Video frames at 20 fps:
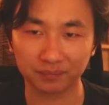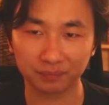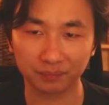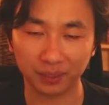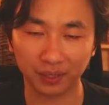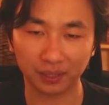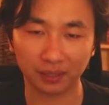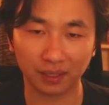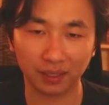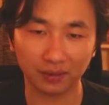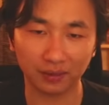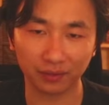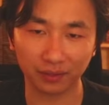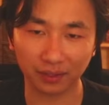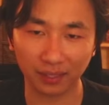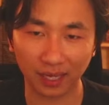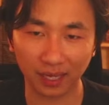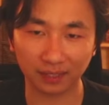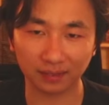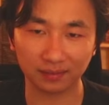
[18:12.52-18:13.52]
But other than
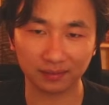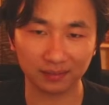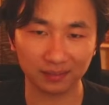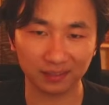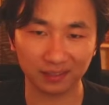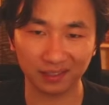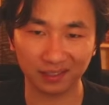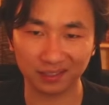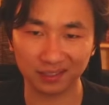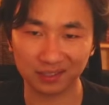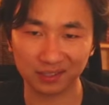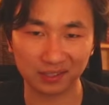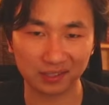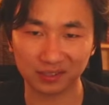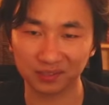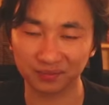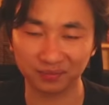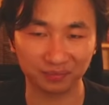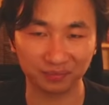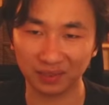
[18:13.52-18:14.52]
that, it's
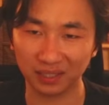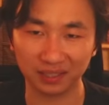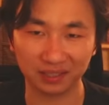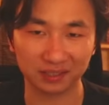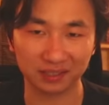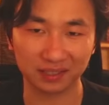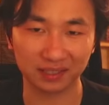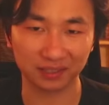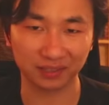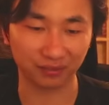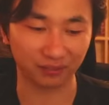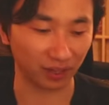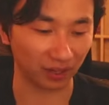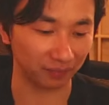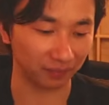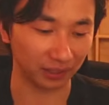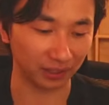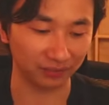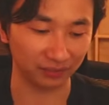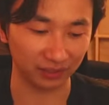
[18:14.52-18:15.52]
just a
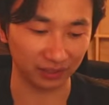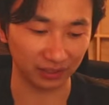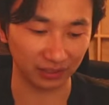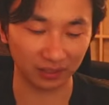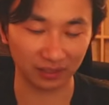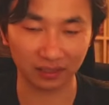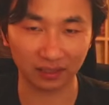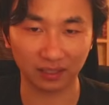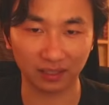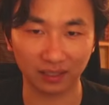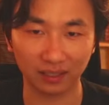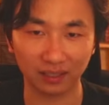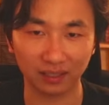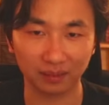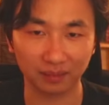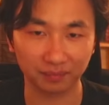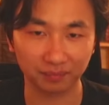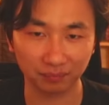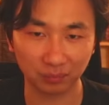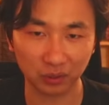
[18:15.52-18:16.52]
5 might
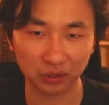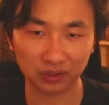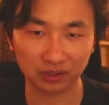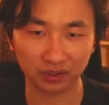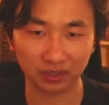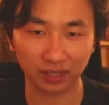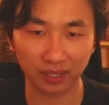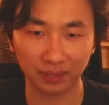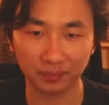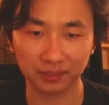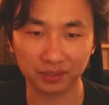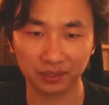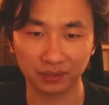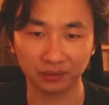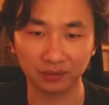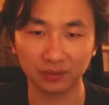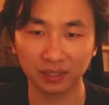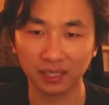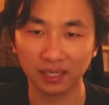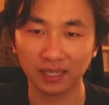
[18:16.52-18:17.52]
vanilla most of the time.
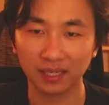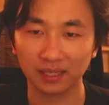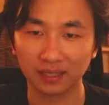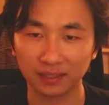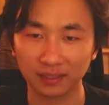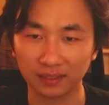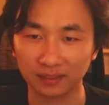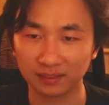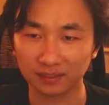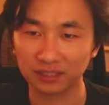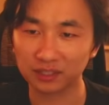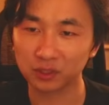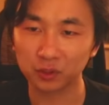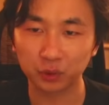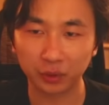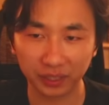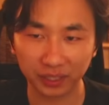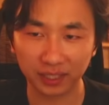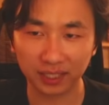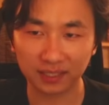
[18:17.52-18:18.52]
So just
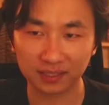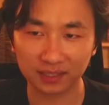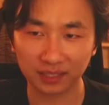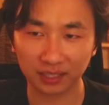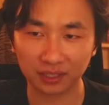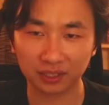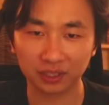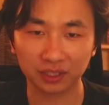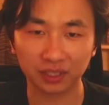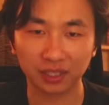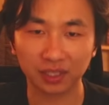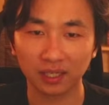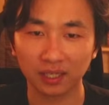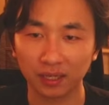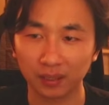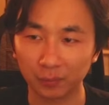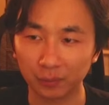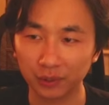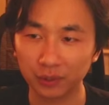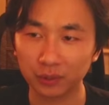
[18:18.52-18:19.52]
treat it as such.
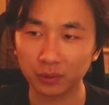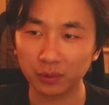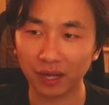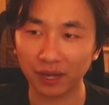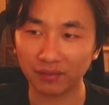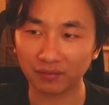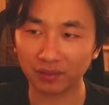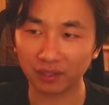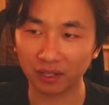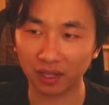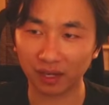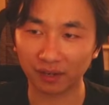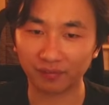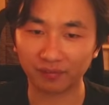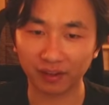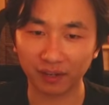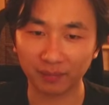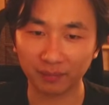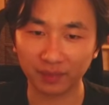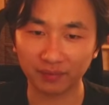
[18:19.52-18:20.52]
We do have a lot of
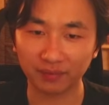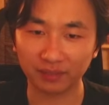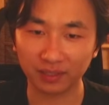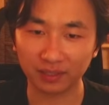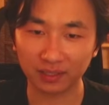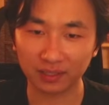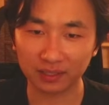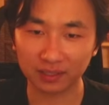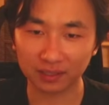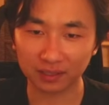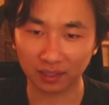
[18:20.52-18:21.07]
5 might vanillas.